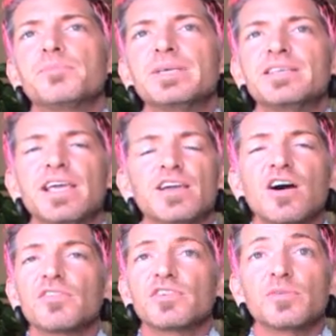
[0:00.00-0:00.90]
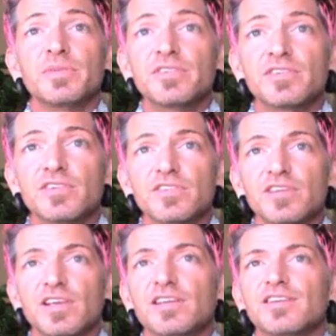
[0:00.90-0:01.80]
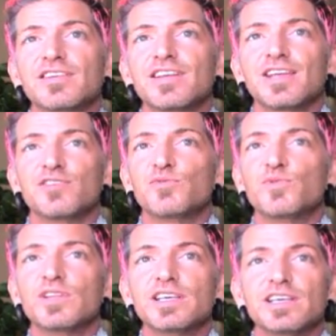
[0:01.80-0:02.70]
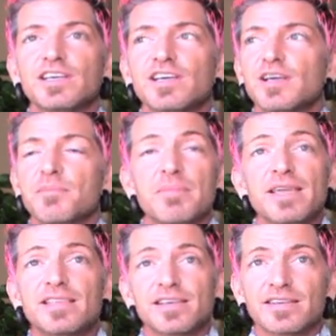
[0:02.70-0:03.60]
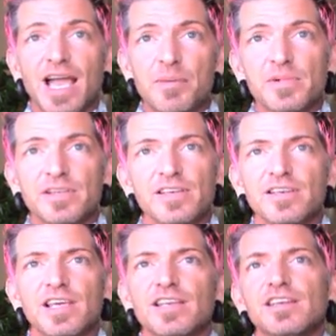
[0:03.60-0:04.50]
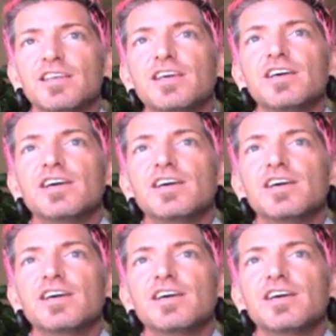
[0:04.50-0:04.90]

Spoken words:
B take off in her business and really make things happen and